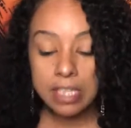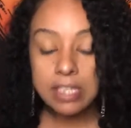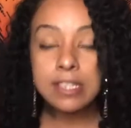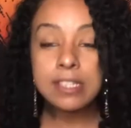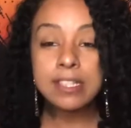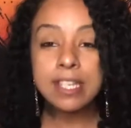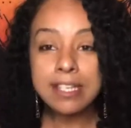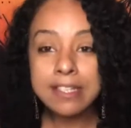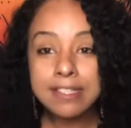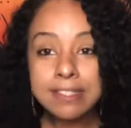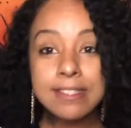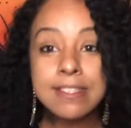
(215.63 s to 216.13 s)

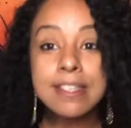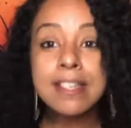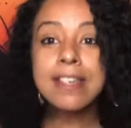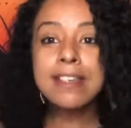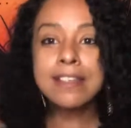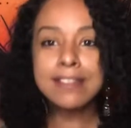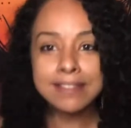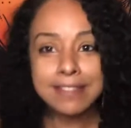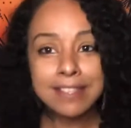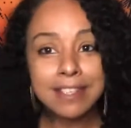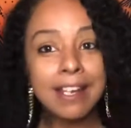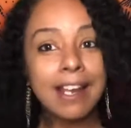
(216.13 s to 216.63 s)
This
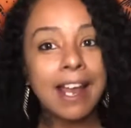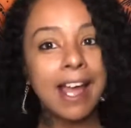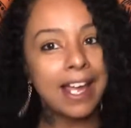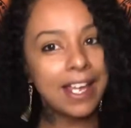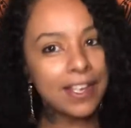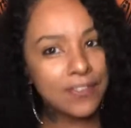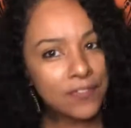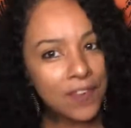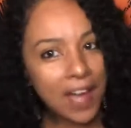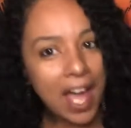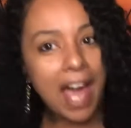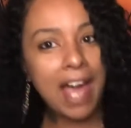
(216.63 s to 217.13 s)
is
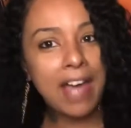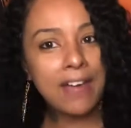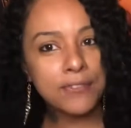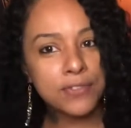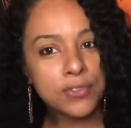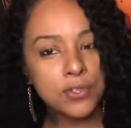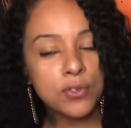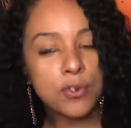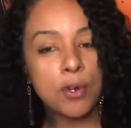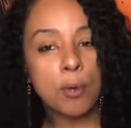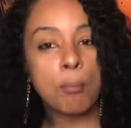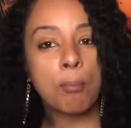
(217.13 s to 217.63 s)
life
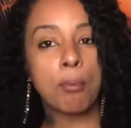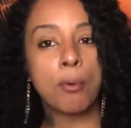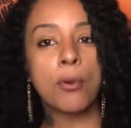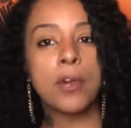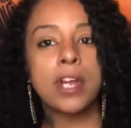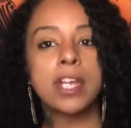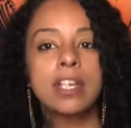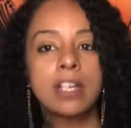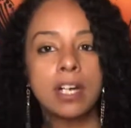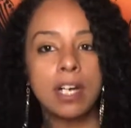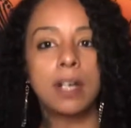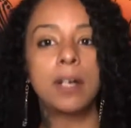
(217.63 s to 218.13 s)
after a
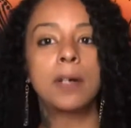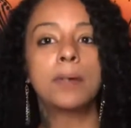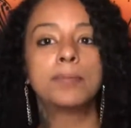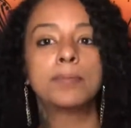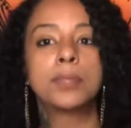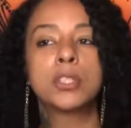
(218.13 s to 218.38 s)
breakup,